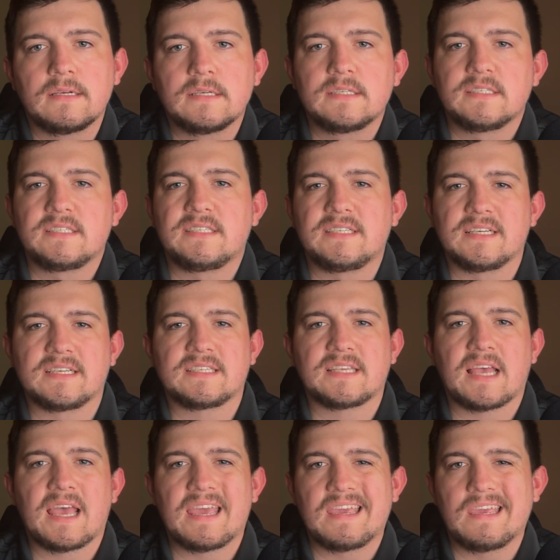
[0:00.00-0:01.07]

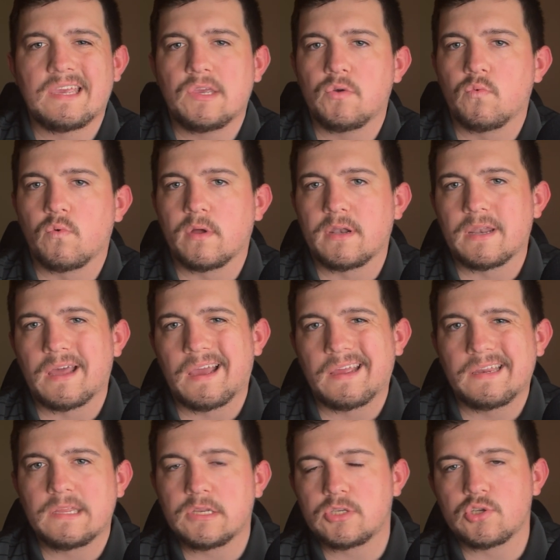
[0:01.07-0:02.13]
6'8",
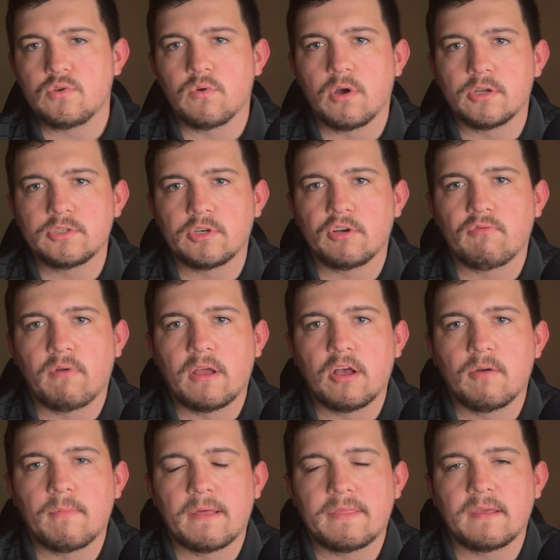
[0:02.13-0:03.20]
190, 200
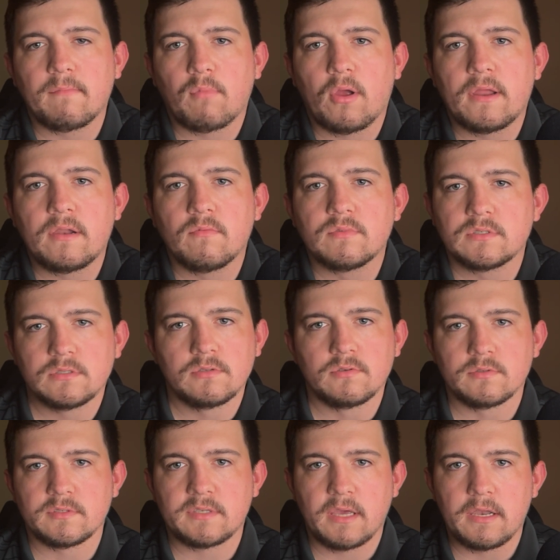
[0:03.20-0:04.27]
realm. I think Brandon was a
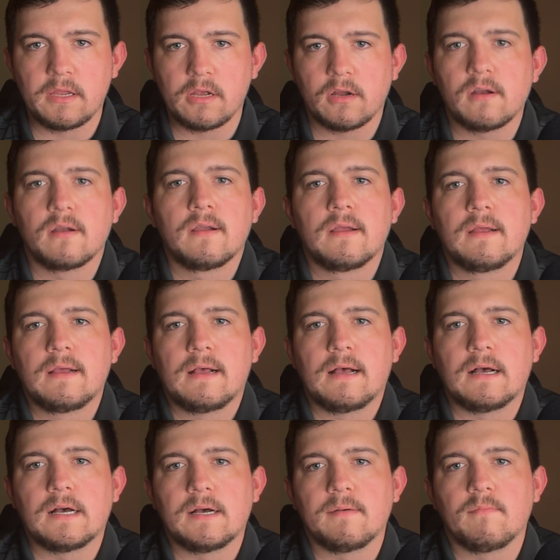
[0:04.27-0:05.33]
little skinnier,
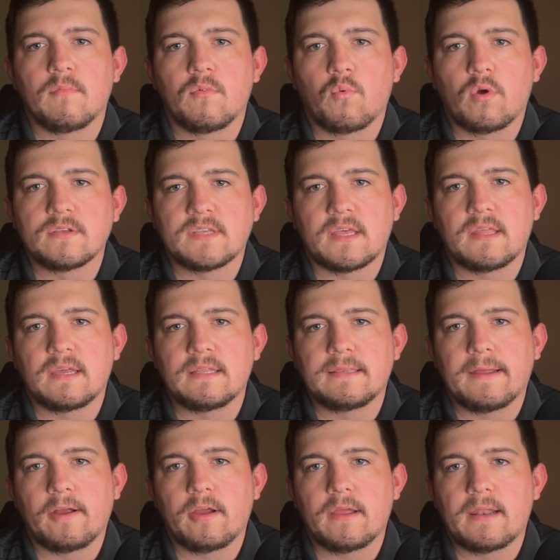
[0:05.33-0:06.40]
whereas I think
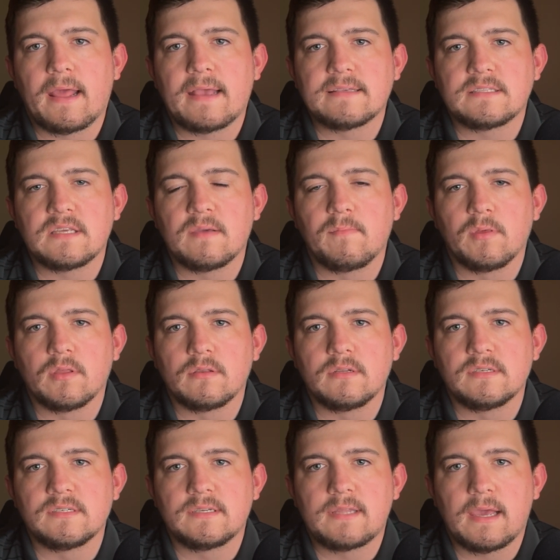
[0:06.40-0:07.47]
Derrion has the
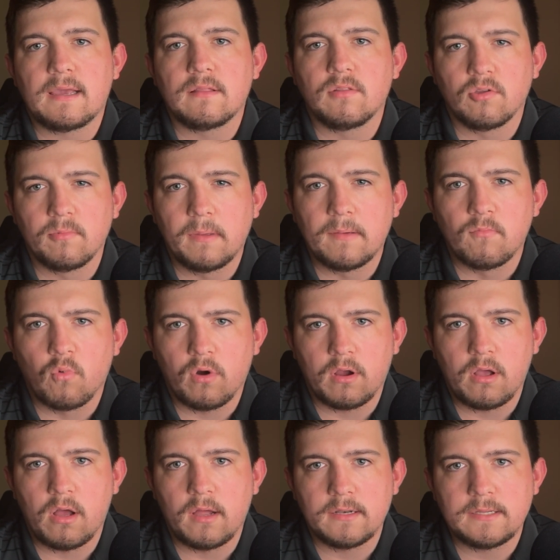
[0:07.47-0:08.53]
ability to take a little bit more
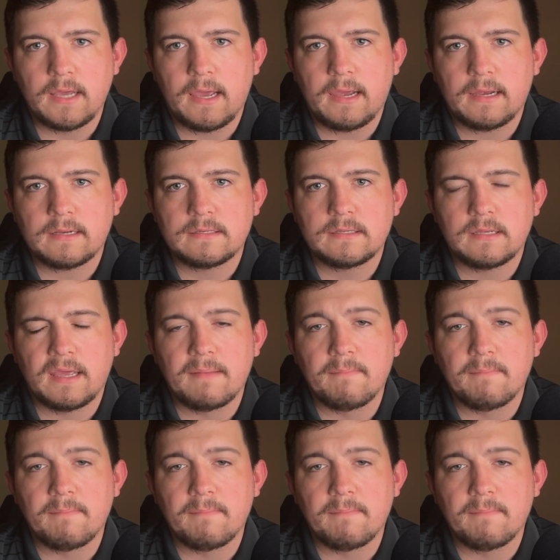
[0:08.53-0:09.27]
contact and